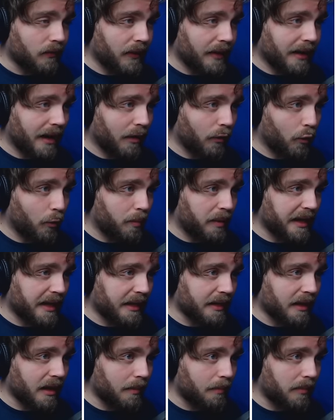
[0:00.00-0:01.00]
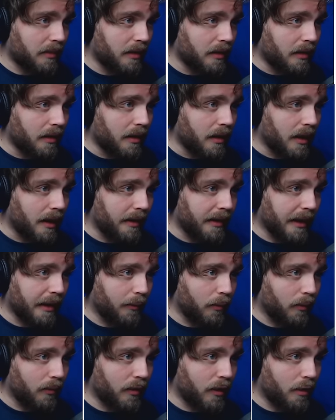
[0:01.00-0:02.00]
then I will pick it up and
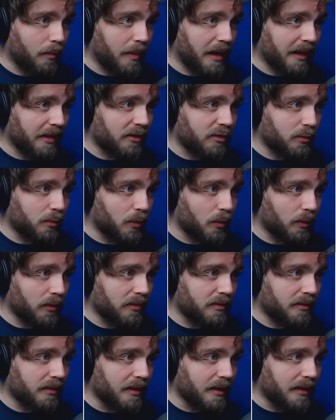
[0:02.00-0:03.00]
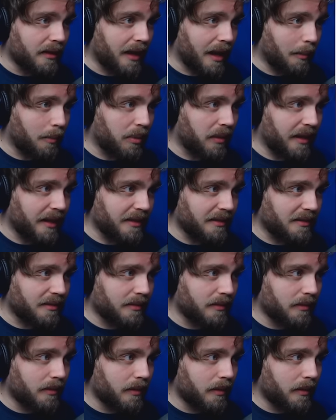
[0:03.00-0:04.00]
I will go back towards that
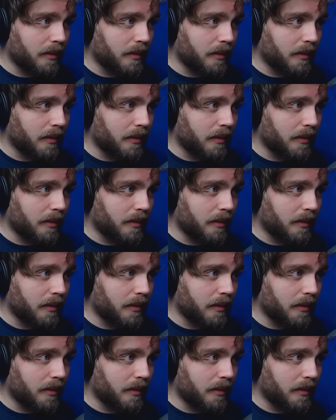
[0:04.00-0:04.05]
place.